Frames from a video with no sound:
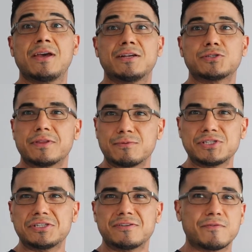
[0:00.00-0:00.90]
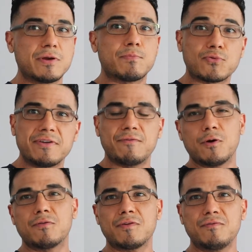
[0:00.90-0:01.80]
So that was just a very brief
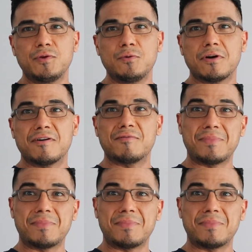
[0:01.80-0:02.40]
overview of